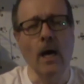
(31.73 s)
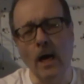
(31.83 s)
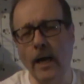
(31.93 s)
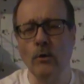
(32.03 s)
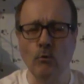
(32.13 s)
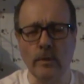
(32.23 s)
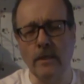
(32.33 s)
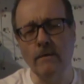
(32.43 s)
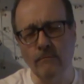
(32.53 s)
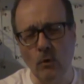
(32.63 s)
I don't
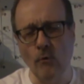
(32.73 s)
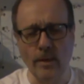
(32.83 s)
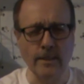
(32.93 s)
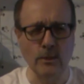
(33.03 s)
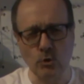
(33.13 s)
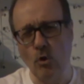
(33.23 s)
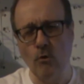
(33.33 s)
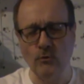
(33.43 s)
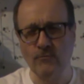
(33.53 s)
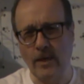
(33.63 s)
need a phone that does all
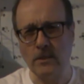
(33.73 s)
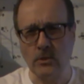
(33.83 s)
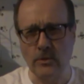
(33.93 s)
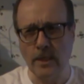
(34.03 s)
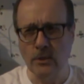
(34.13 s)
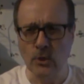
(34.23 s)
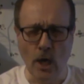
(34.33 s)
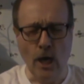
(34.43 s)
those fancy things.